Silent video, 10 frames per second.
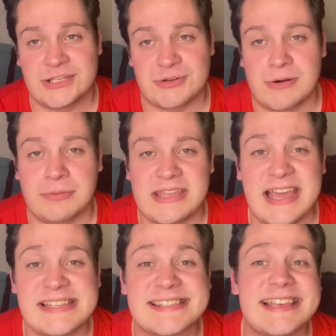you can probably
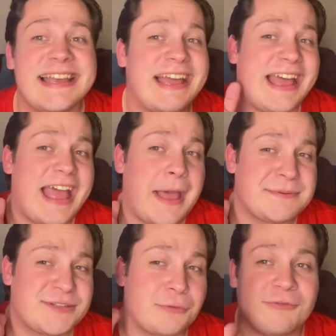guess,
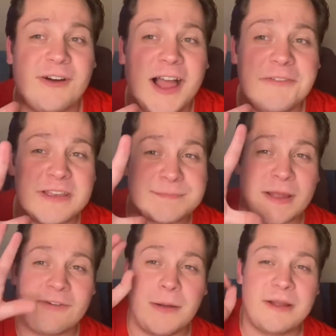episode 5 is by
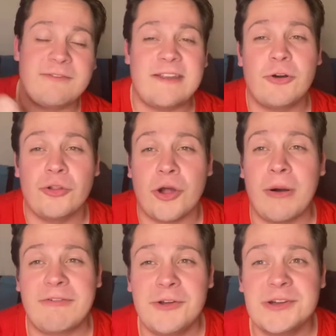far my favourite, although
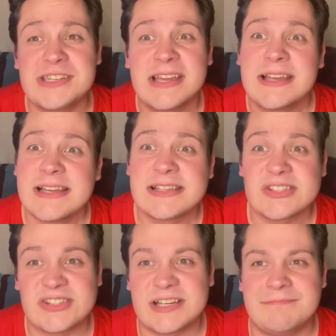I've heard
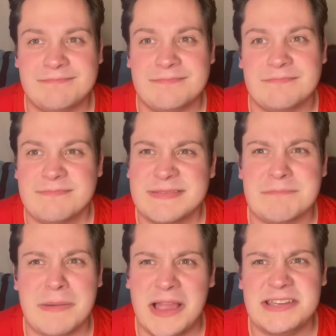some
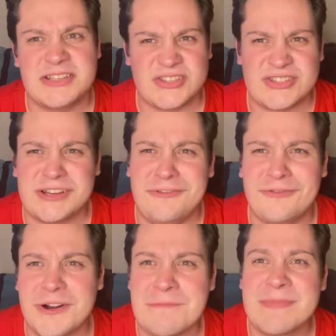minor stuff
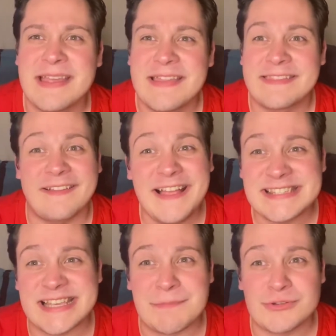from the
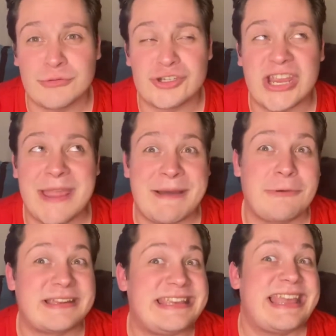last episode, which came
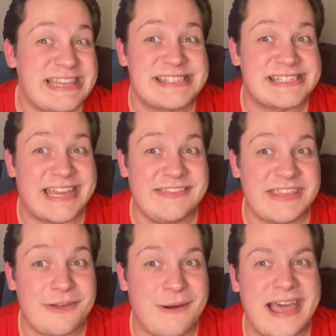out yesterday in the
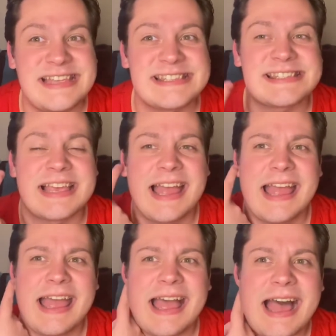US,
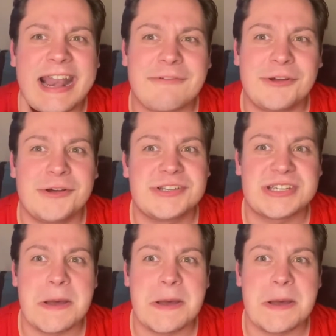and I've heard,